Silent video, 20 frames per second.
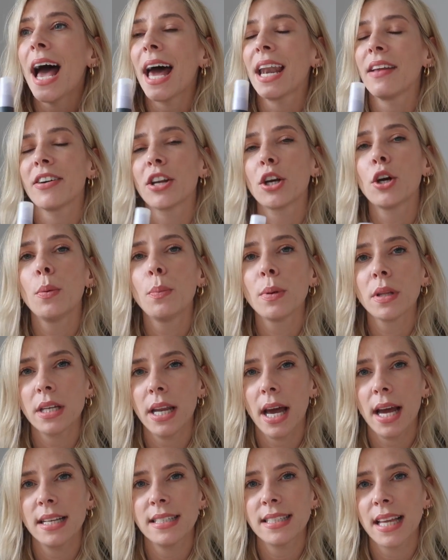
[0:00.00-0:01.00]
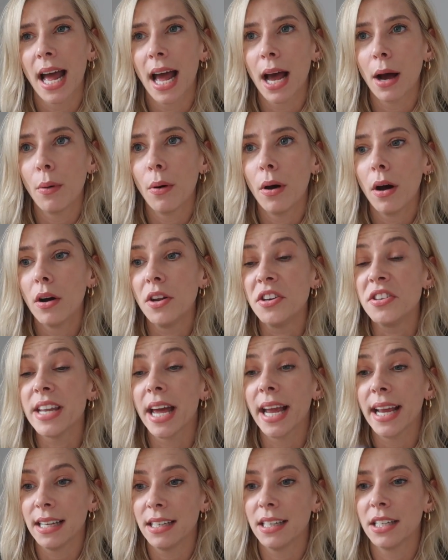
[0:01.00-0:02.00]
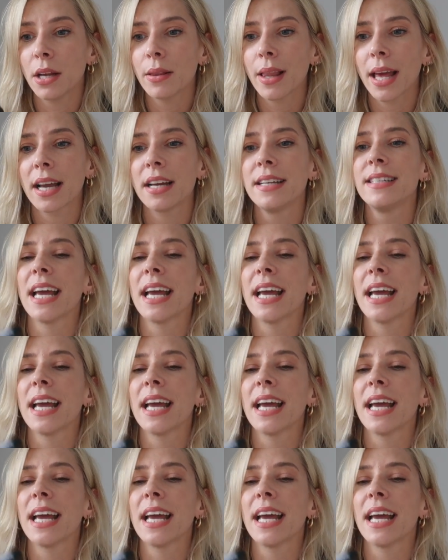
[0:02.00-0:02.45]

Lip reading: And I've had a couple of nights out, and like